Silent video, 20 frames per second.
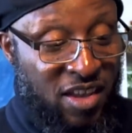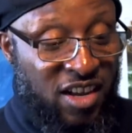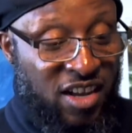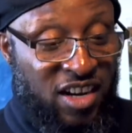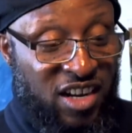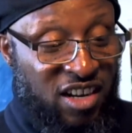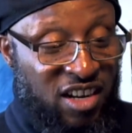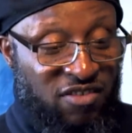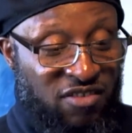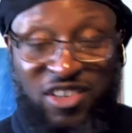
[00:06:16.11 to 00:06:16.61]

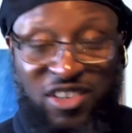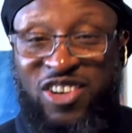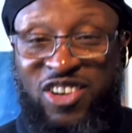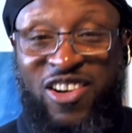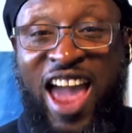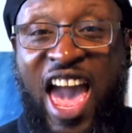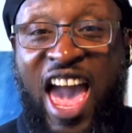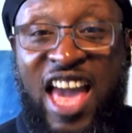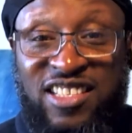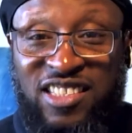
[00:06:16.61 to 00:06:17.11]
of
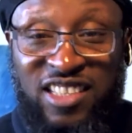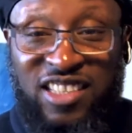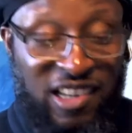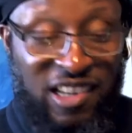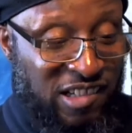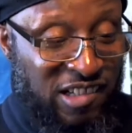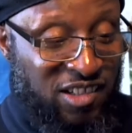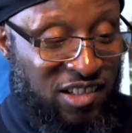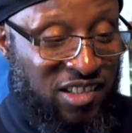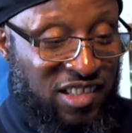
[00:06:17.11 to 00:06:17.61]
grassy
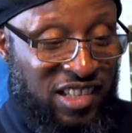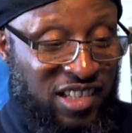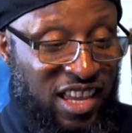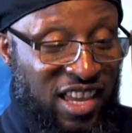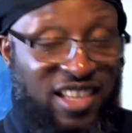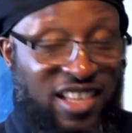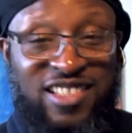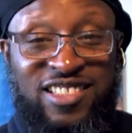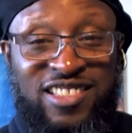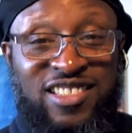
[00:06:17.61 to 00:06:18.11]
notes
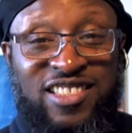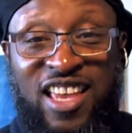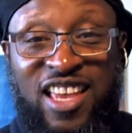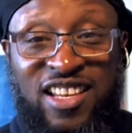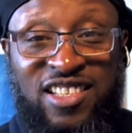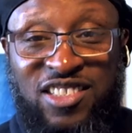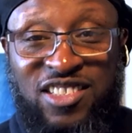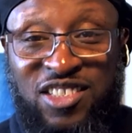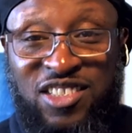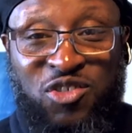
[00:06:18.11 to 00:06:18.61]
and,
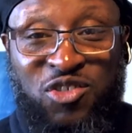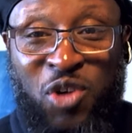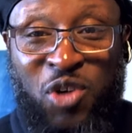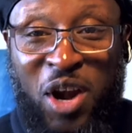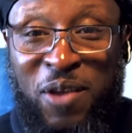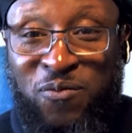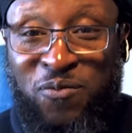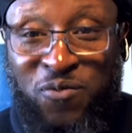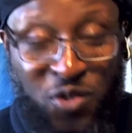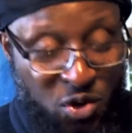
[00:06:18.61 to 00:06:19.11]
and
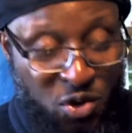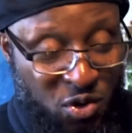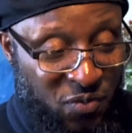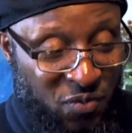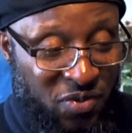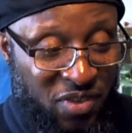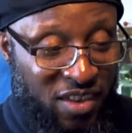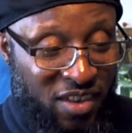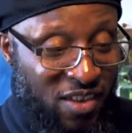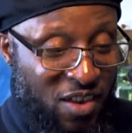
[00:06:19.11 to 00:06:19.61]

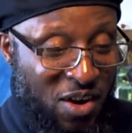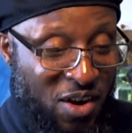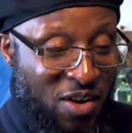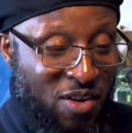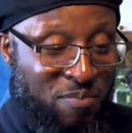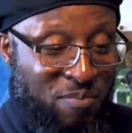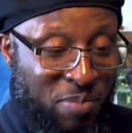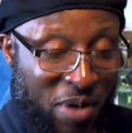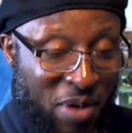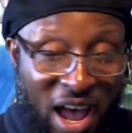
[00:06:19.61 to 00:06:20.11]
grapefruit you
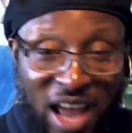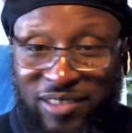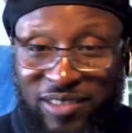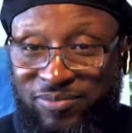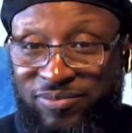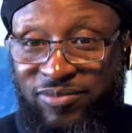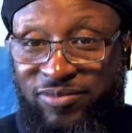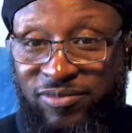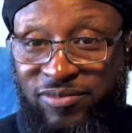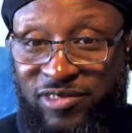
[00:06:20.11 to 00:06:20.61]
know, but
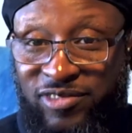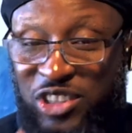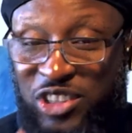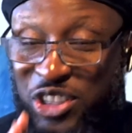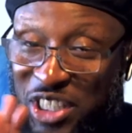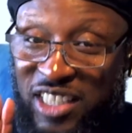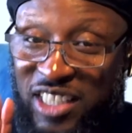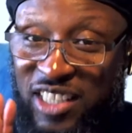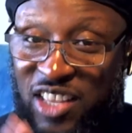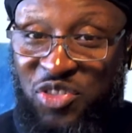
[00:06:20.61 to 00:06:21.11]
you're
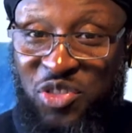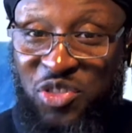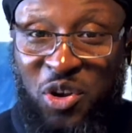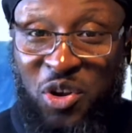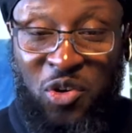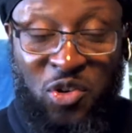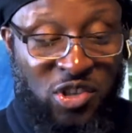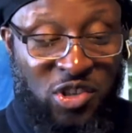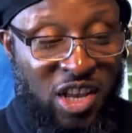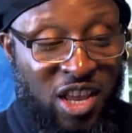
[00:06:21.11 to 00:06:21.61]
going to get
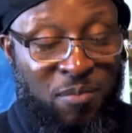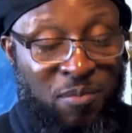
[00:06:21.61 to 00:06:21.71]
those,